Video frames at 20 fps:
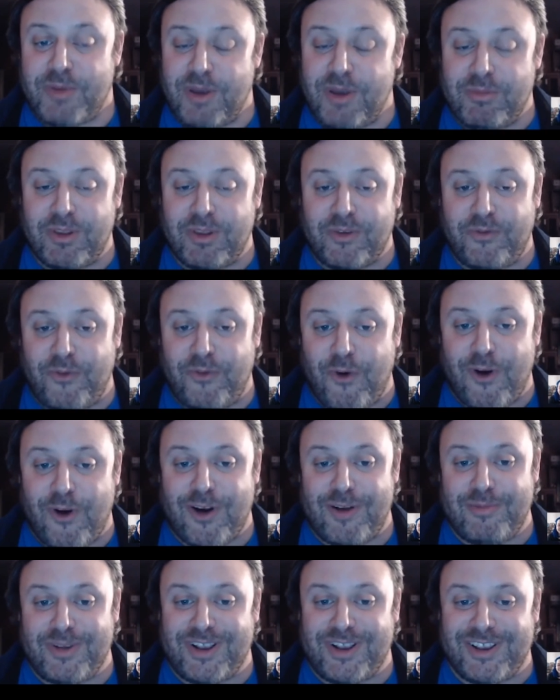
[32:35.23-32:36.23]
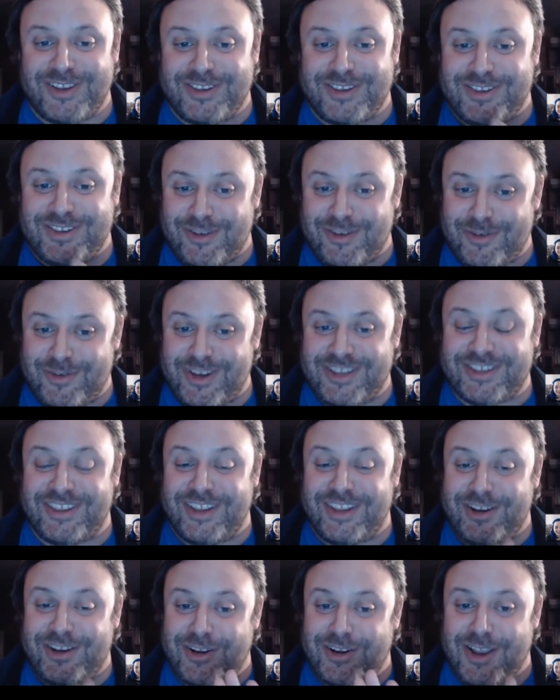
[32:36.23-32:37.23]
this public forum because the
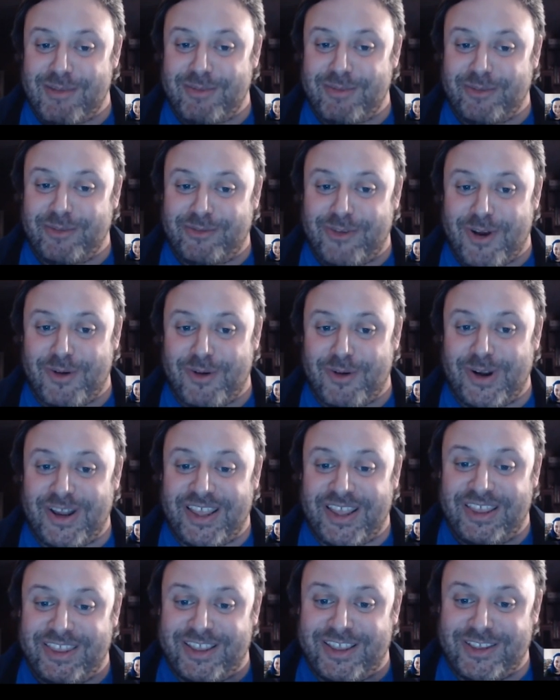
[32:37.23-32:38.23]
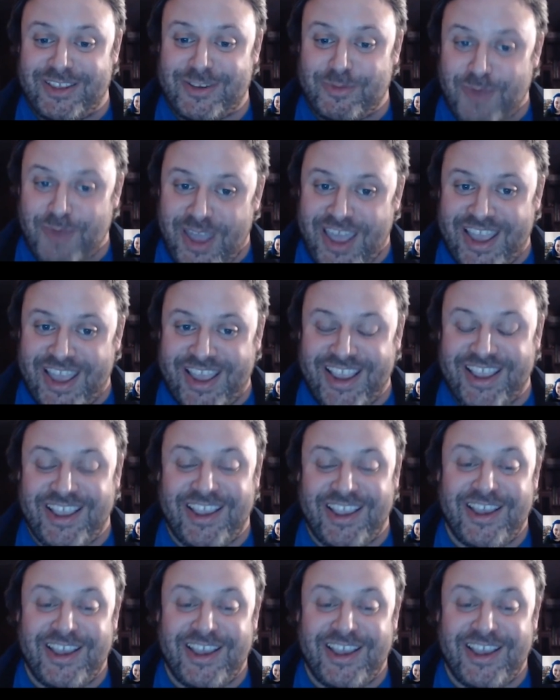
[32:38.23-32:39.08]
reason that you're coming forward in this way